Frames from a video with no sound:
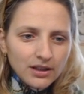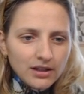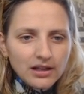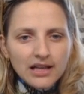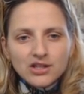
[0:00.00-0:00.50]

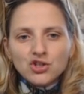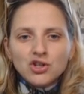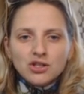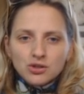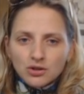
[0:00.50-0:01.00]
Let's
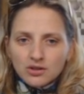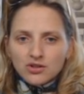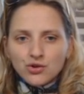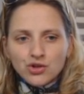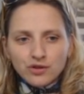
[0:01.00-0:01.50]
just
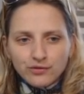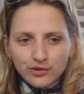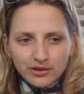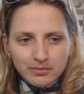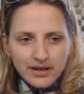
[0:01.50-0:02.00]
searching for
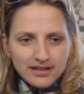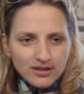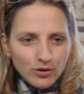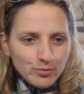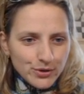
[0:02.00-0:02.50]
the best
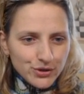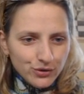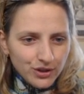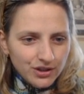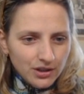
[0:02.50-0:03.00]

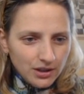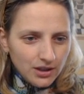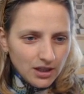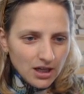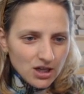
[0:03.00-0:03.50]
opportunity.
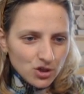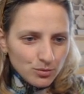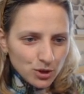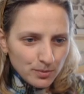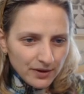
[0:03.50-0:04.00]
So
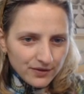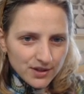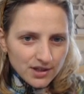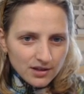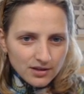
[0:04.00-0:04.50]
bishop
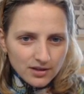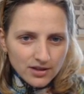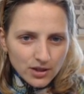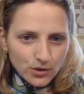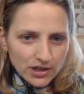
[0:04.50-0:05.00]
f6, this
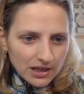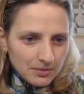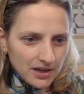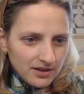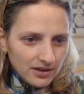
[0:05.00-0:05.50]
looks like
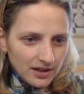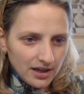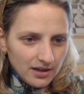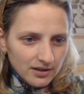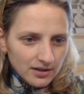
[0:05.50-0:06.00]
mate in
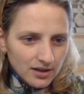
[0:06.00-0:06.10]
8.